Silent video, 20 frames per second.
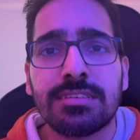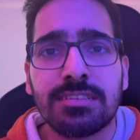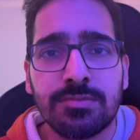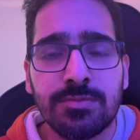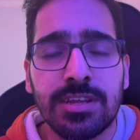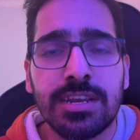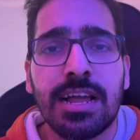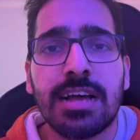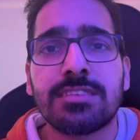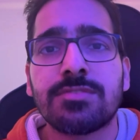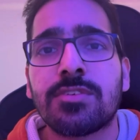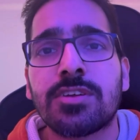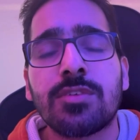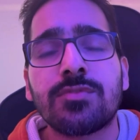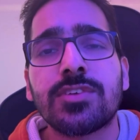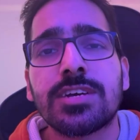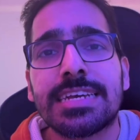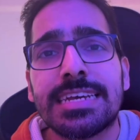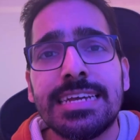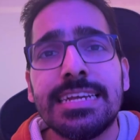as well as
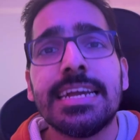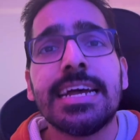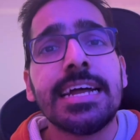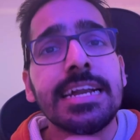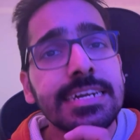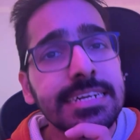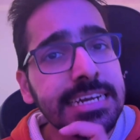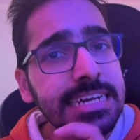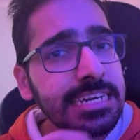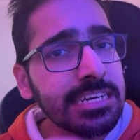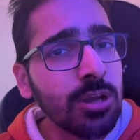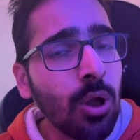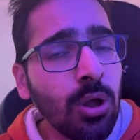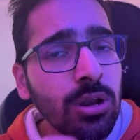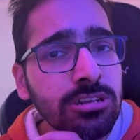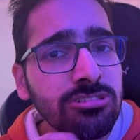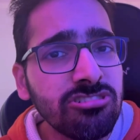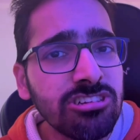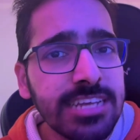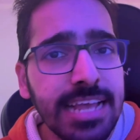one of the key
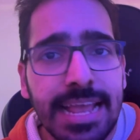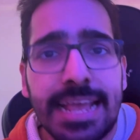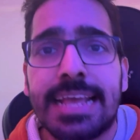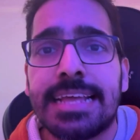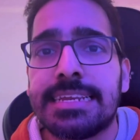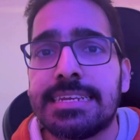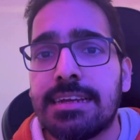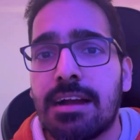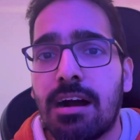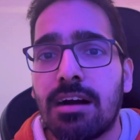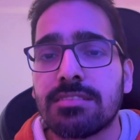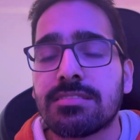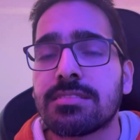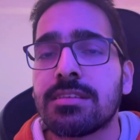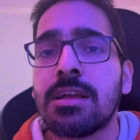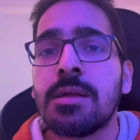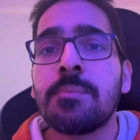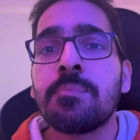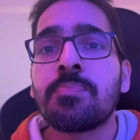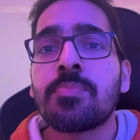technology
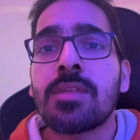areas.